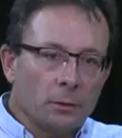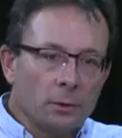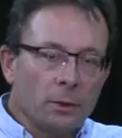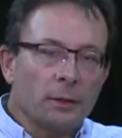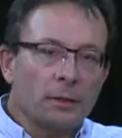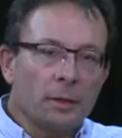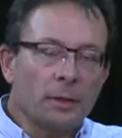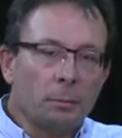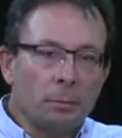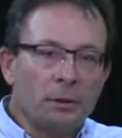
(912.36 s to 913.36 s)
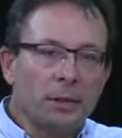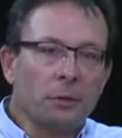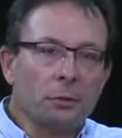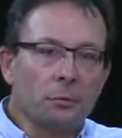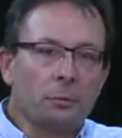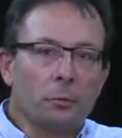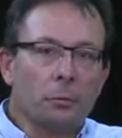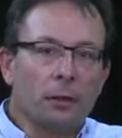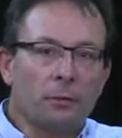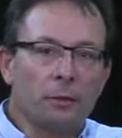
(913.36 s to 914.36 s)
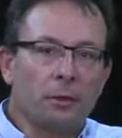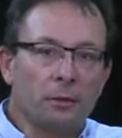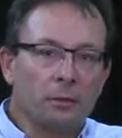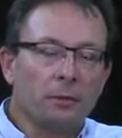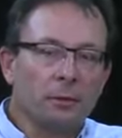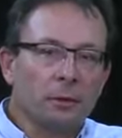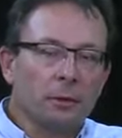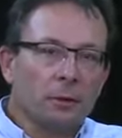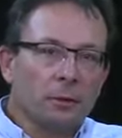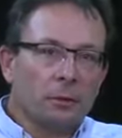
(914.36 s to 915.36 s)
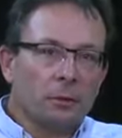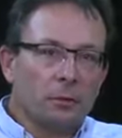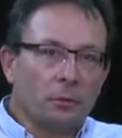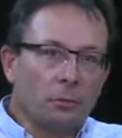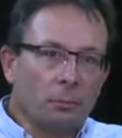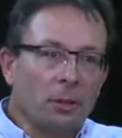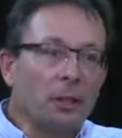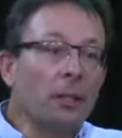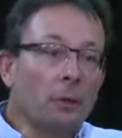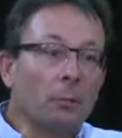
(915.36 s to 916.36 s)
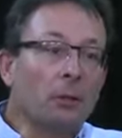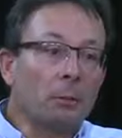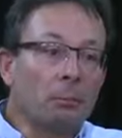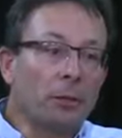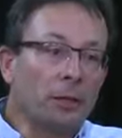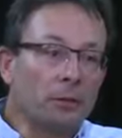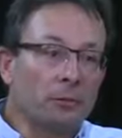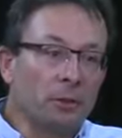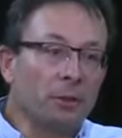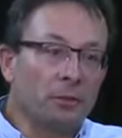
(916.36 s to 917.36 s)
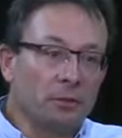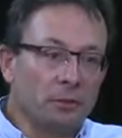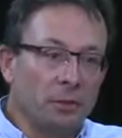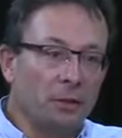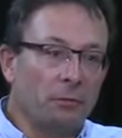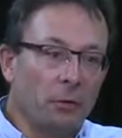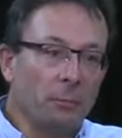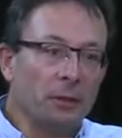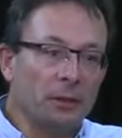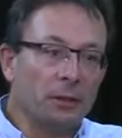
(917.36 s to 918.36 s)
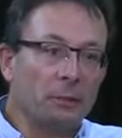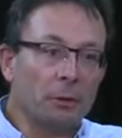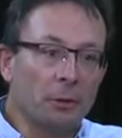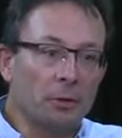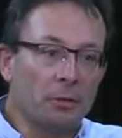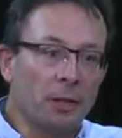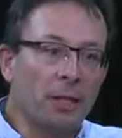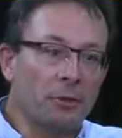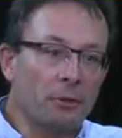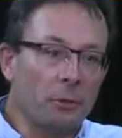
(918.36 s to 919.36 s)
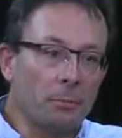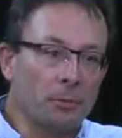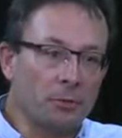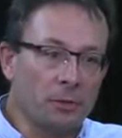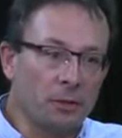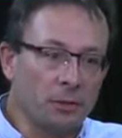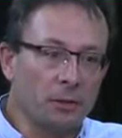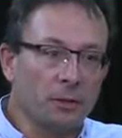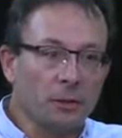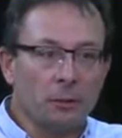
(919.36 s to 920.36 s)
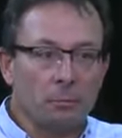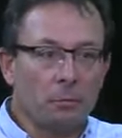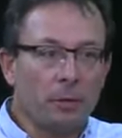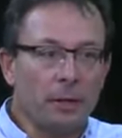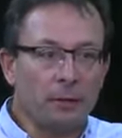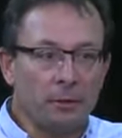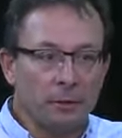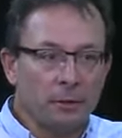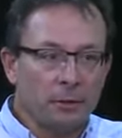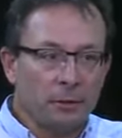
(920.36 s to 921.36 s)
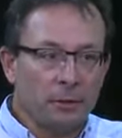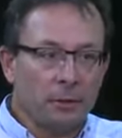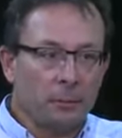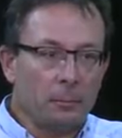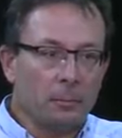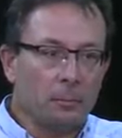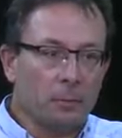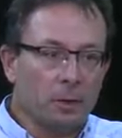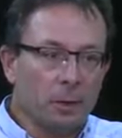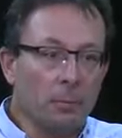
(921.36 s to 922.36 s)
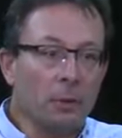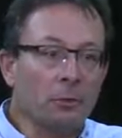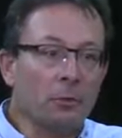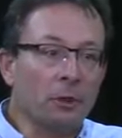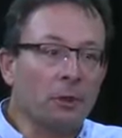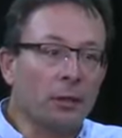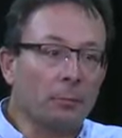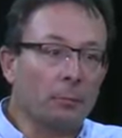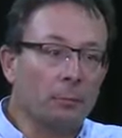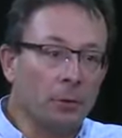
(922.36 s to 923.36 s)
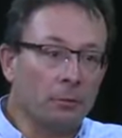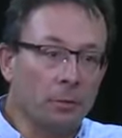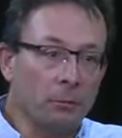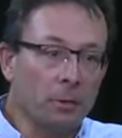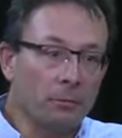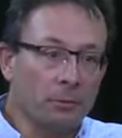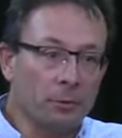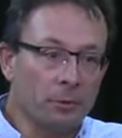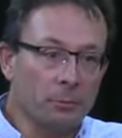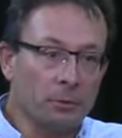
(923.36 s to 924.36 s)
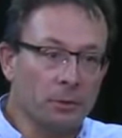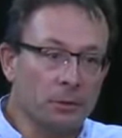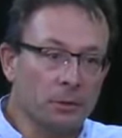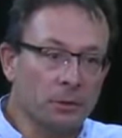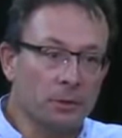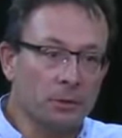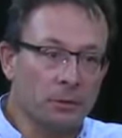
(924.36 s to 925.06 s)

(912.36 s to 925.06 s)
So they see the potential for having, being economically productive in a farming setting because of the cash crops that provide a monetary income over and above the subsistence.